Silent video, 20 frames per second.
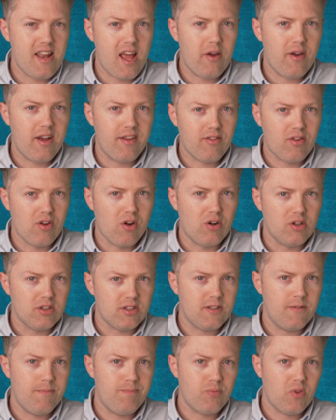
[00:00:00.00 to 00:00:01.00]
now has
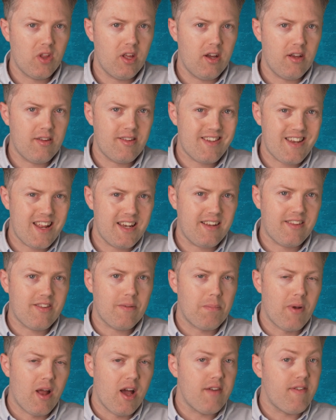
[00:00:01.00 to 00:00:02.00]
got a steady
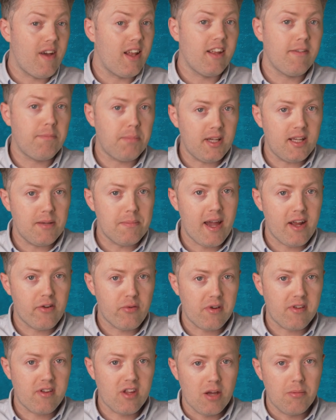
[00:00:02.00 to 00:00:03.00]
supply of LFP
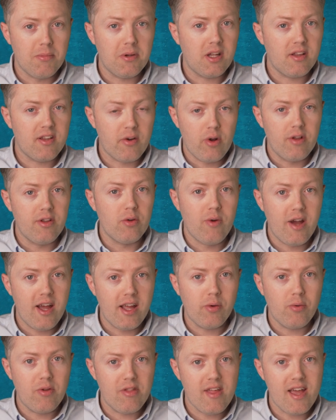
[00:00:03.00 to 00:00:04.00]
batteries coming. They're on the way with